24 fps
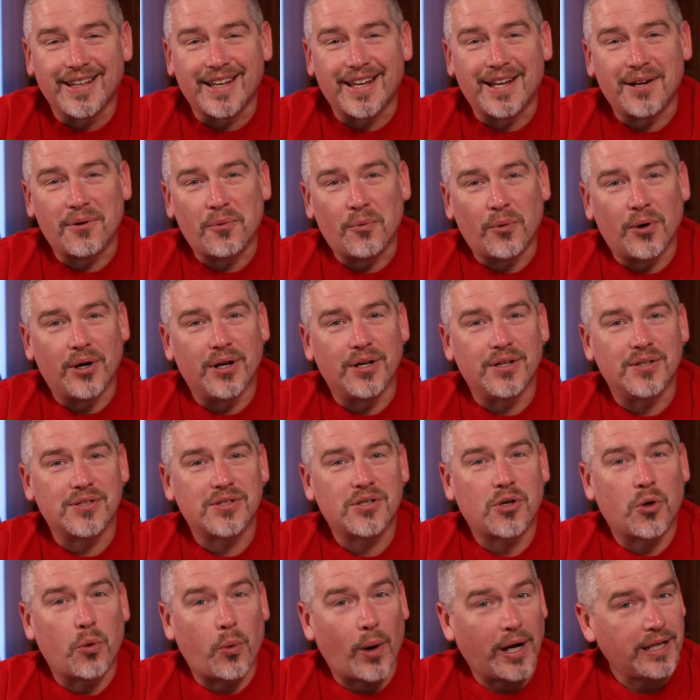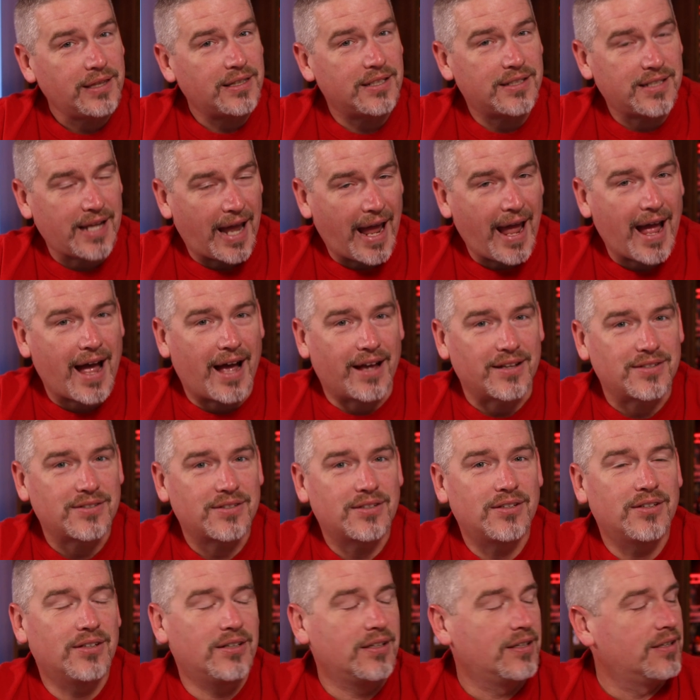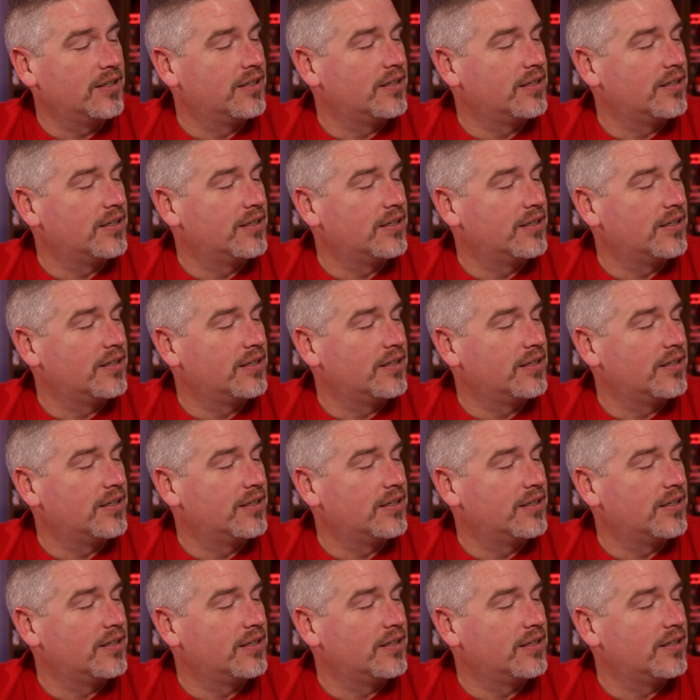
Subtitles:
It was quite the task.